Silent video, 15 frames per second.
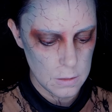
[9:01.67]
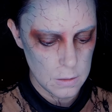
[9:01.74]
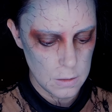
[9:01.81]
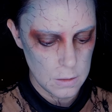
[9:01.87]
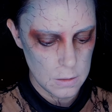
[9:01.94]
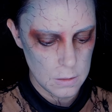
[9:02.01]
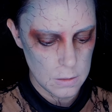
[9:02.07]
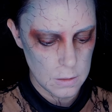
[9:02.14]

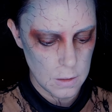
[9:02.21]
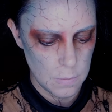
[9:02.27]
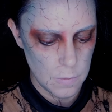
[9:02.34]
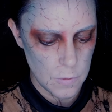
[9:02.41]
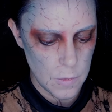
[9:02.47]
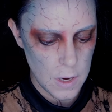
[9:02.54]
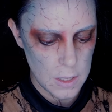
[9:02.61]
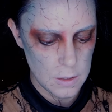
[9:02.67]
This
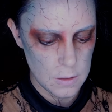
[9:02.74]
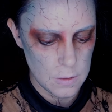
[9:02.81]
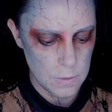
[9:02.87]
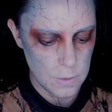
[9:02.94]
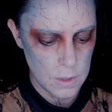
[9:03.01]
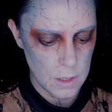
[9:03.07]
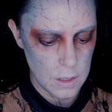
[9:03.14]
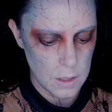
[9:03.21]
same red,
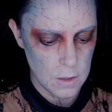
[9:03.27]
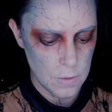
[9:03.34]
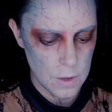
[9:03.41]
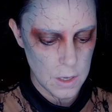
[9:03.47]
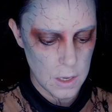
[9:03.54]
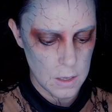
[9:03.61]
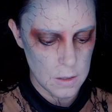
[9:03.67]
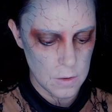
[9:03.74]
we're gonna
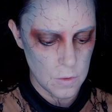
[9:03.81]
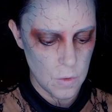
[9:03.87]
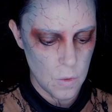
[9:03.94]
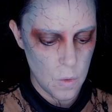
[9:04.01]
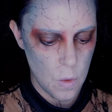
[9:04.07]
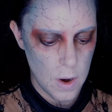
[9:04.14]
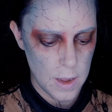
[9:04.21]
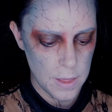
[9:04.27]
create
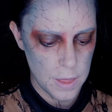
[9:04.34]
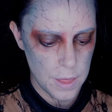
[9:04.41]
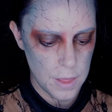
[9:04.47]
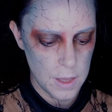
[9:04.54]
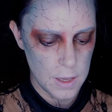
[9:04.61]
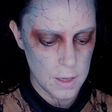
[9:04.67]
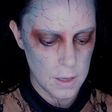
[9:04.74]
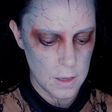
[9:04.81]
quite
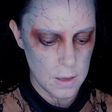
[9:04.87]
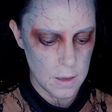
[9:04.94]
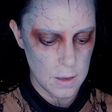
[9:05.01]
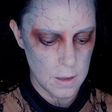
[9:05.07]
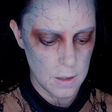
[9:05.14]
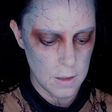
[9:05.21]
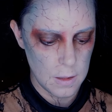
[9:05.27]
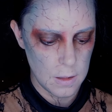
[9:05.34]
thick
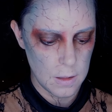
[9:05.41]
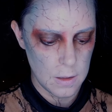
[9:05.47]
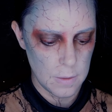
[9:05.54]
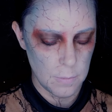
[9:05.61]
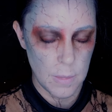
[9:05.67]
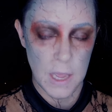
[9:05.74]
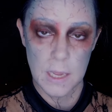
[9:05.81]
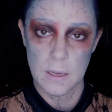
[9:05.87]

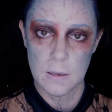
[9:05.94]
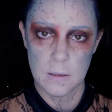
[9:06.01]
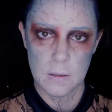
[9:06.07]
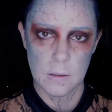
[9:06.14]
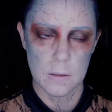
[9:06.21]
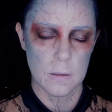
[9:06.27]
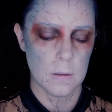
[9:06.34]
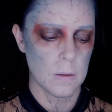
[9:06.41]

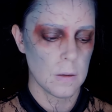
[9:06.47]
veins.